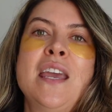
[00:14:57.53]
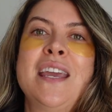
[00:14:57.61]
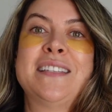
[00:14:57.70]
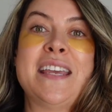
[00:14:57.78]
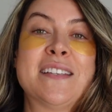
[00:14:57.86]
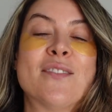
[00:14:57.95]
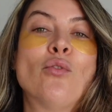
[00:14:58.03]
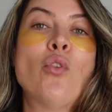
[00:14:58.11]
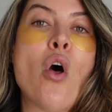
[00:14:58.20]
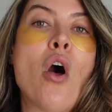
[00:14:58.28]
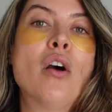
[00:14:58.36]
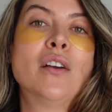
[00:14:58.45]
it takes a
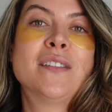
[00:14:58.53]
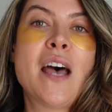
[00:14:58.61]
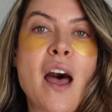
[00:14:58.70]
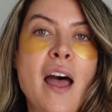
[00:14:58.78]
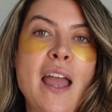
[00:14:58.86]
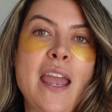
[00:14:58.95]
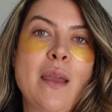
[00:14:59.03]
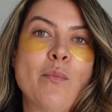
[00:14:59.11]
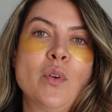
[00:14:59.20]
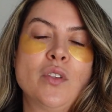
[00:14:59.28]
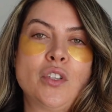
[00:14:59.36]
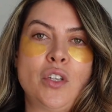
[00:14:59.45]
long
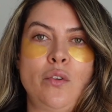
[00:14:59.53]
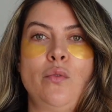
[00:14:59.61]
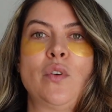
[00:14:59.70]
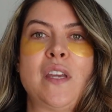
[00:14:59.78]
time to